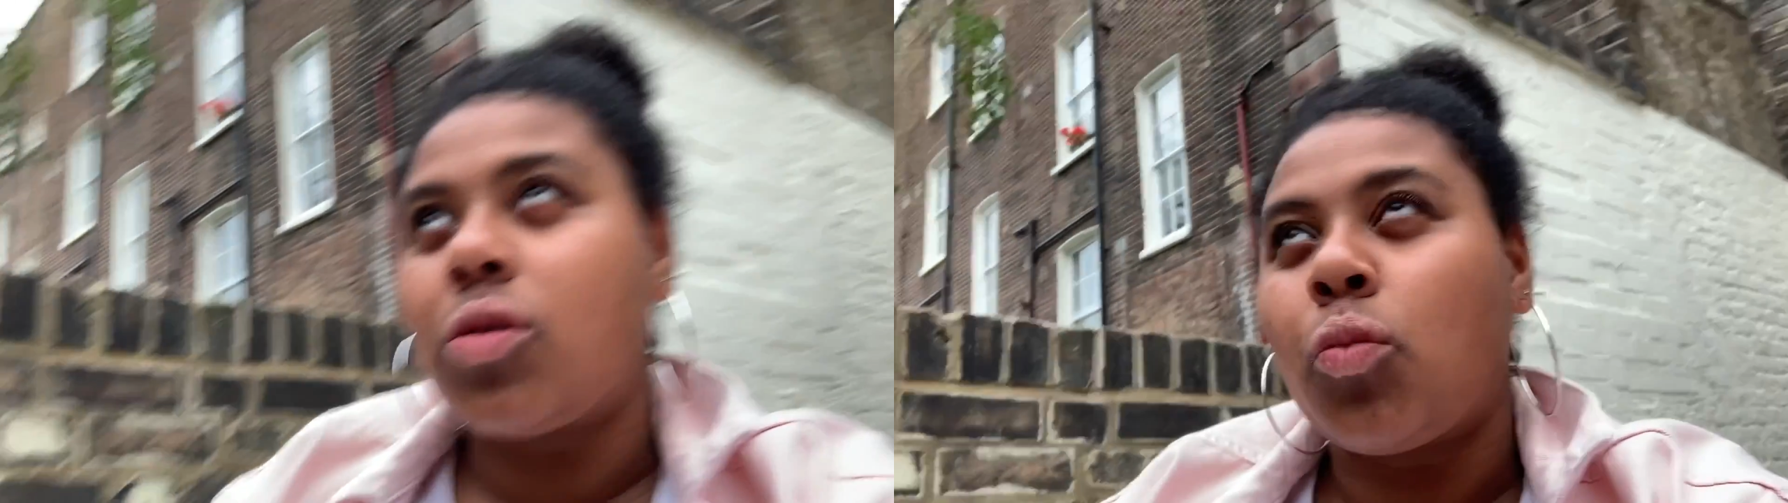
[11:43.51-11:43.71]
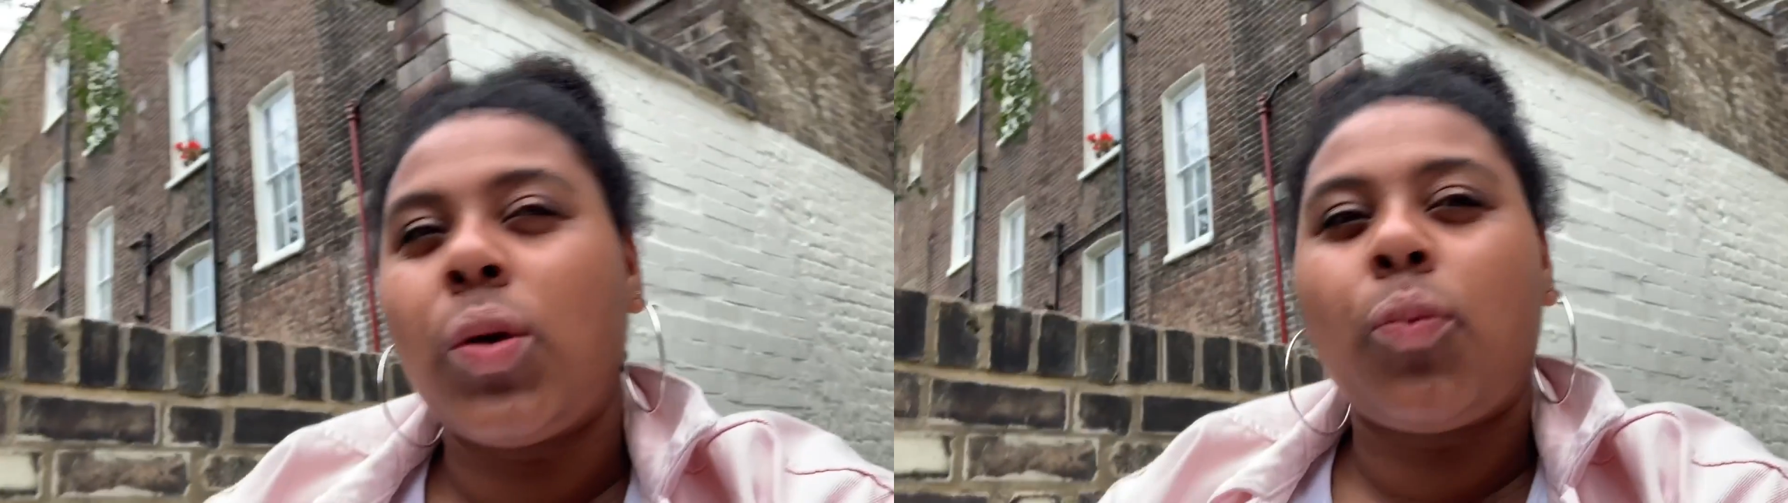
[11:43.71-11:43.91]

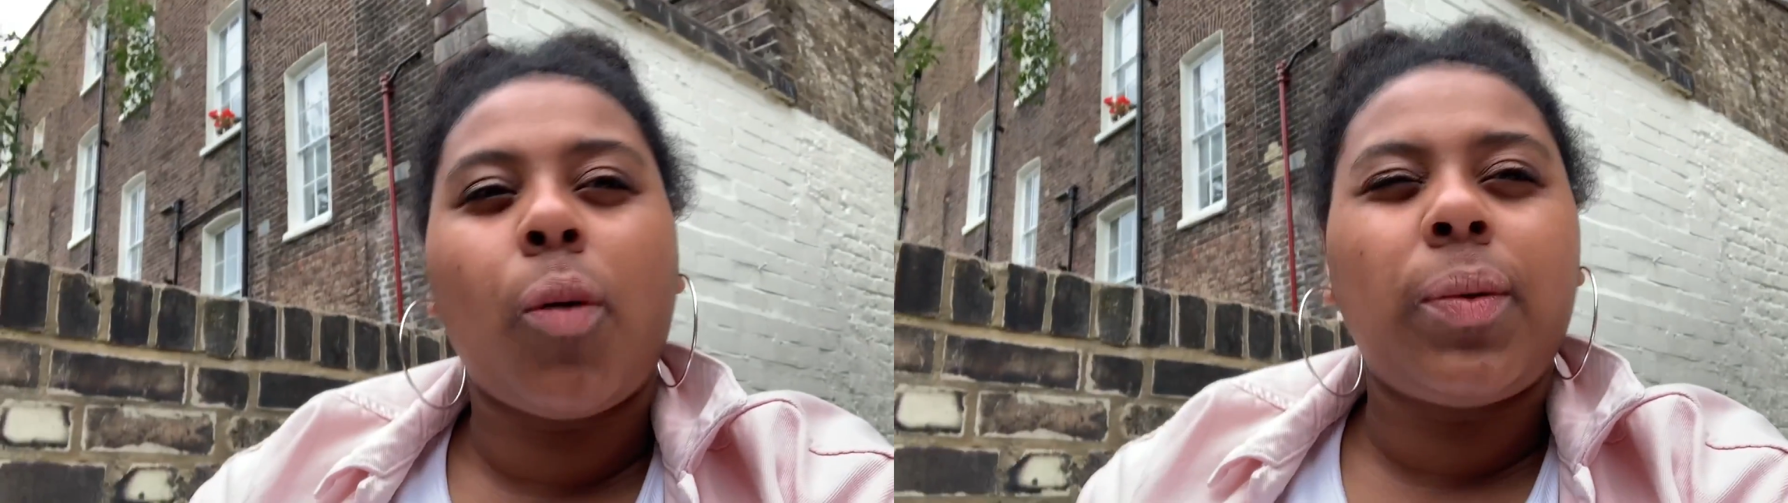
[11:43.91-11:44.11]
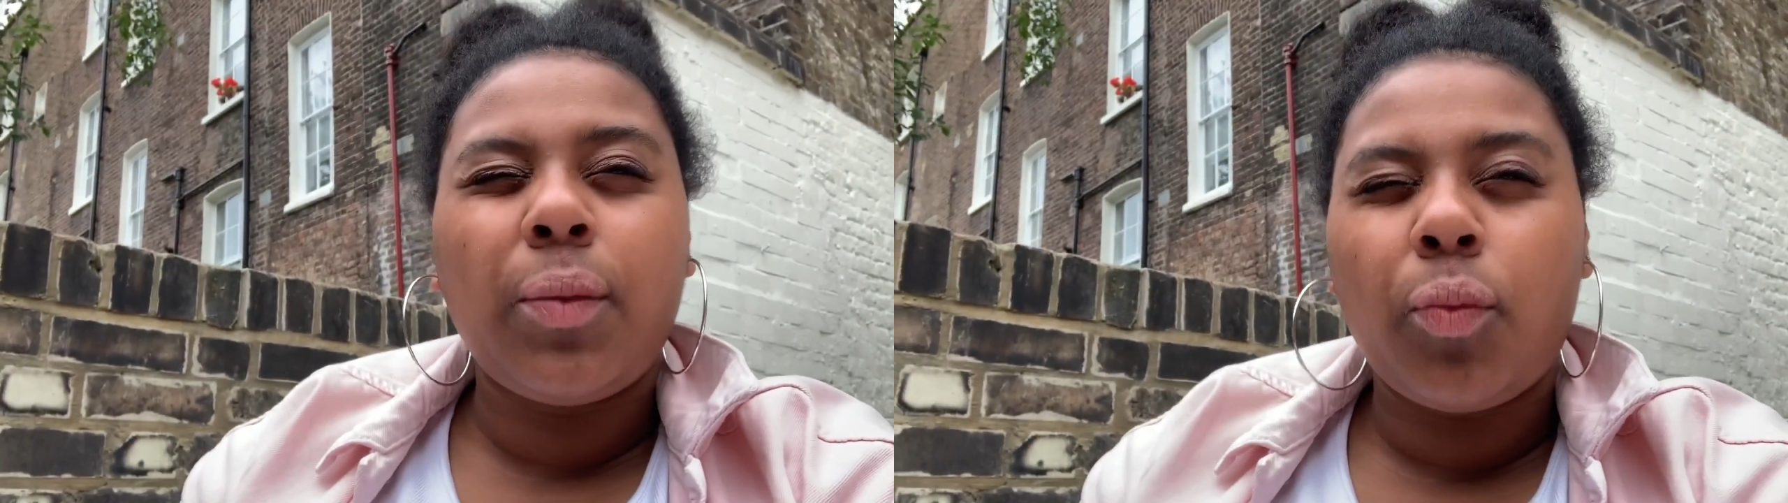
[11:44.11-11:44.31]
We
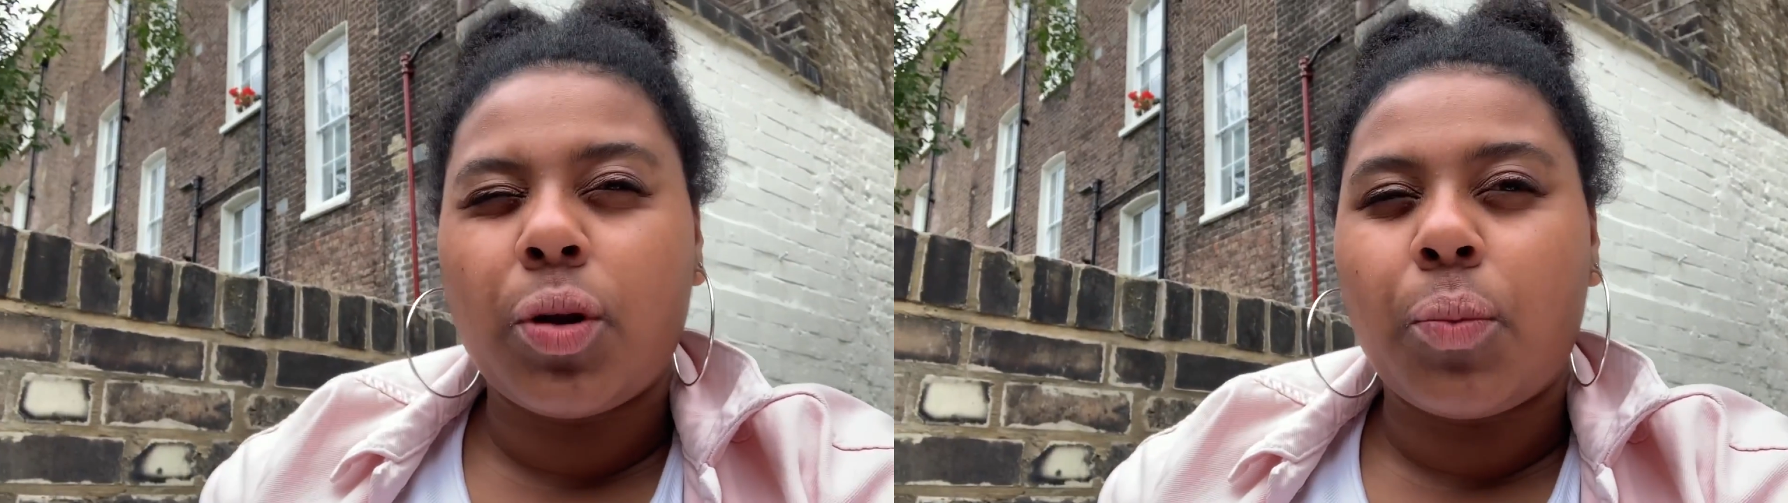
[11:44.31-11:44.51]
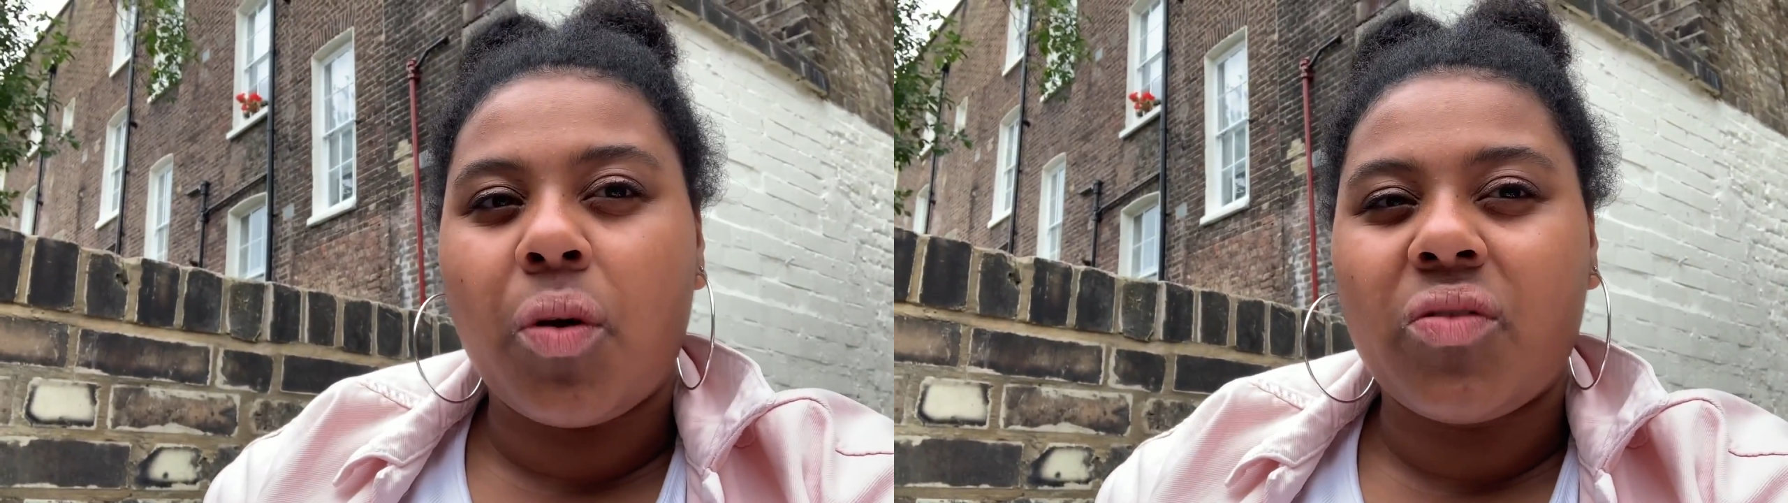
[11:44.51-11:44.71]
probably
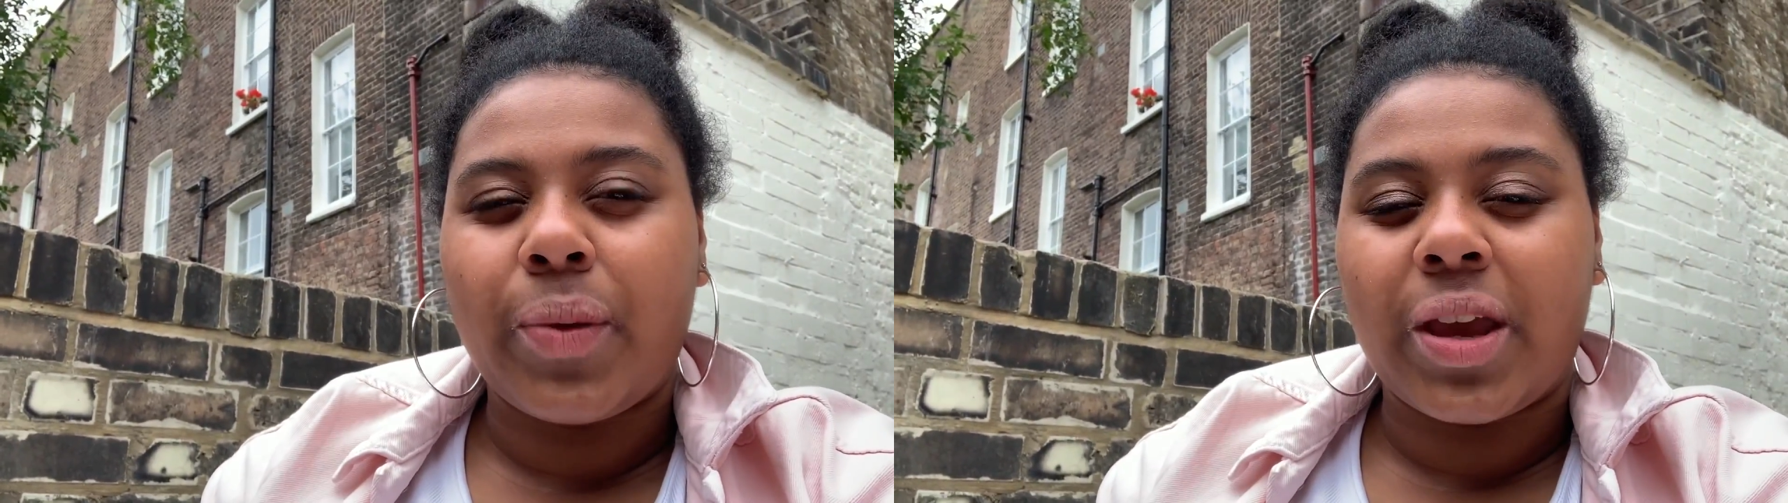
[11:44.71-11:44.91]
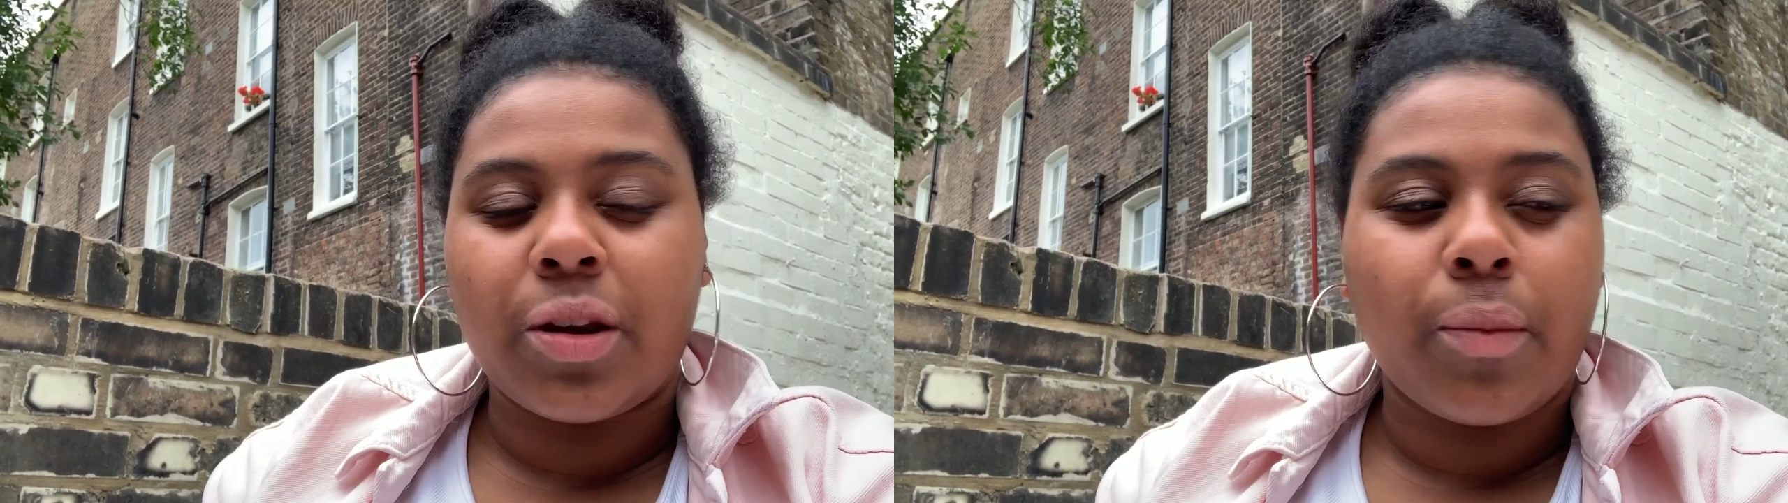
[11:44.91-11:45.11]
wouldn't bother
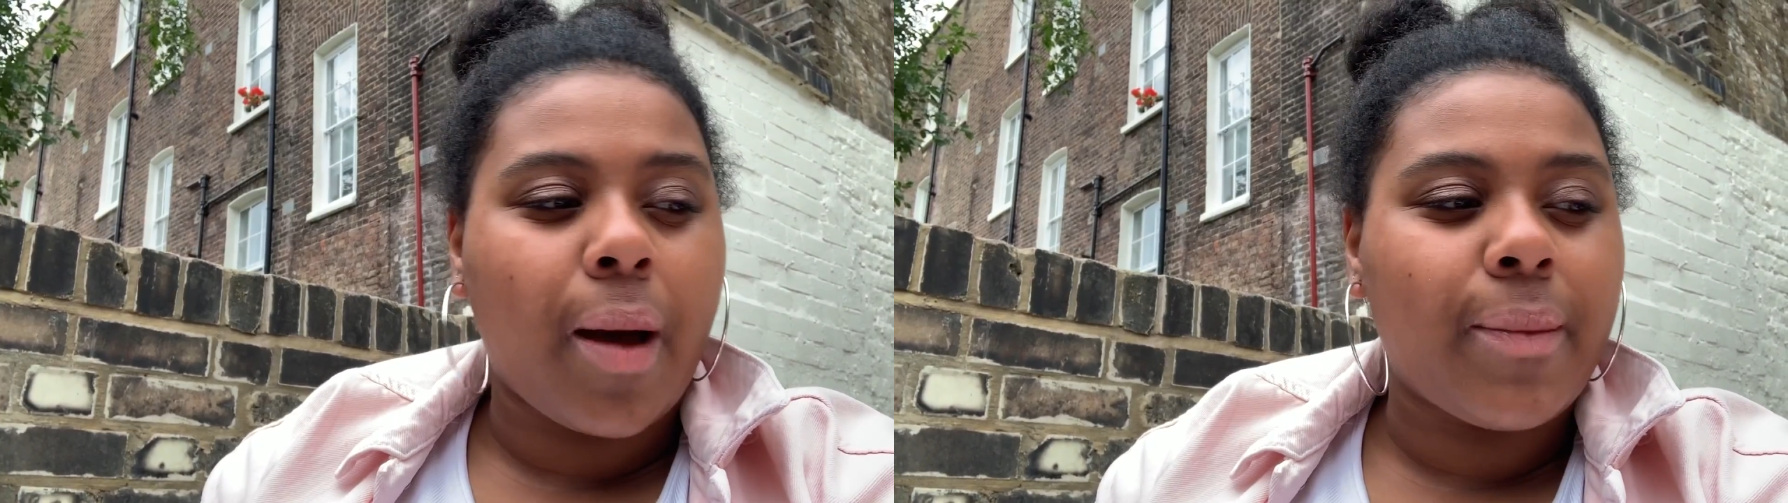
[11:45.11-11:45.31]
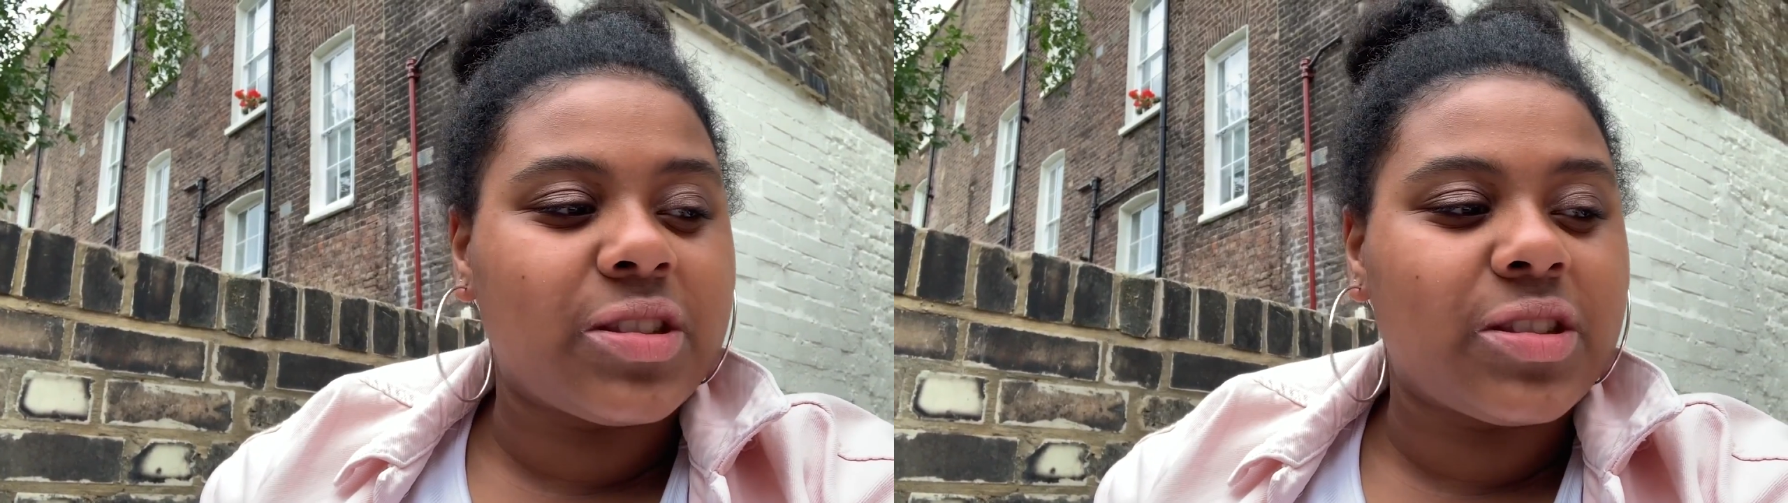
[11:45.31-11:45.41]
picking them up.